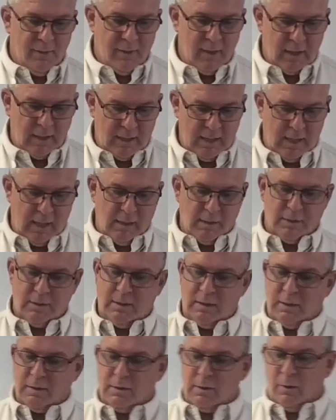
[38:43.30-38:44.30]
than Kings
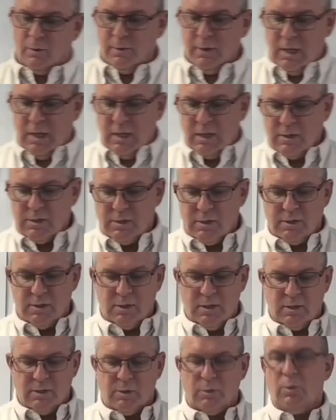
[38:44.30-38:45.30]
did. So this
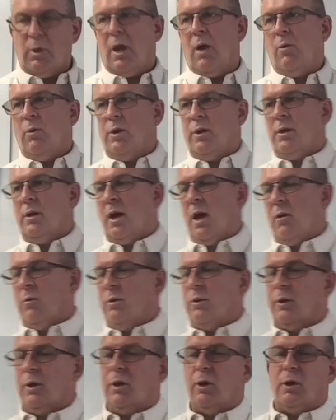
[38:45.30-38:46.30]
is what I want
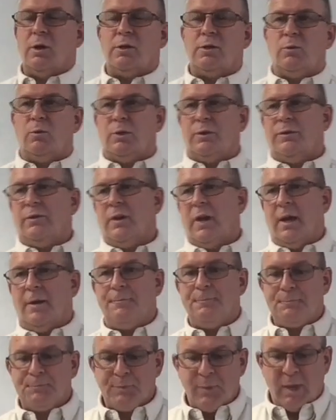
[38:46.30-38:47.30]
to encourage you with tonight,
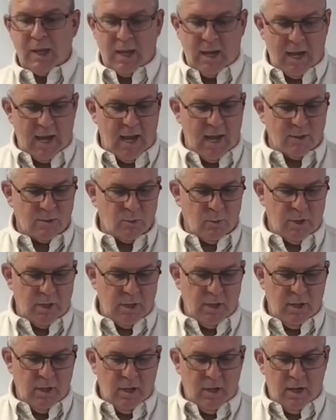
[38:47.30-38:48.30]
as
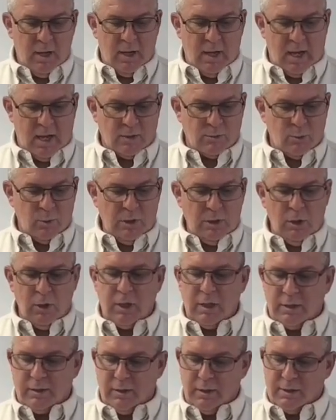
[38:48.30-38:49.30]
we
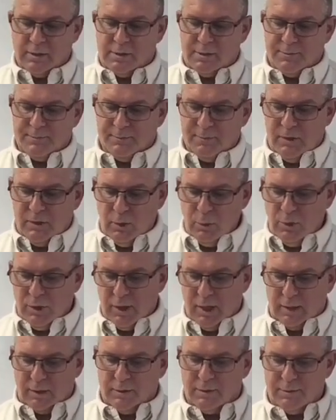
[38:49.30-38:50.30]
look at this. Two
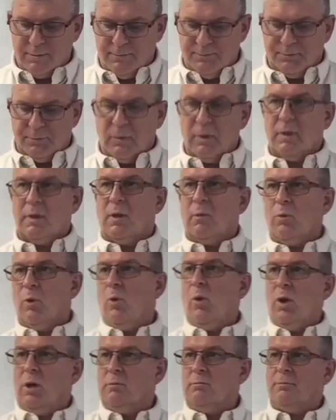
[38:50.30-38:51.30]
things. Number
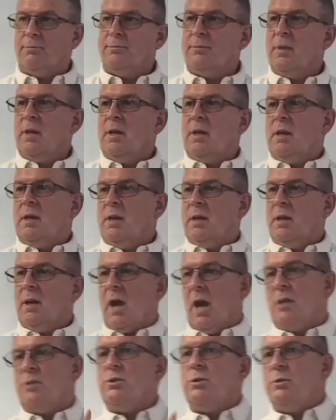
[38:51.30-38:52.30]
one,
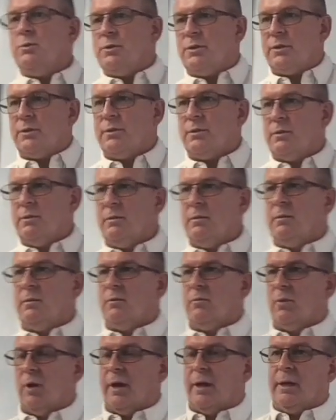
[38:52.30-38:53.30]
God chooses,
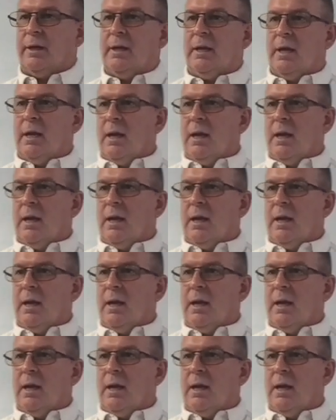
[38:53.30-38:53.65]
right?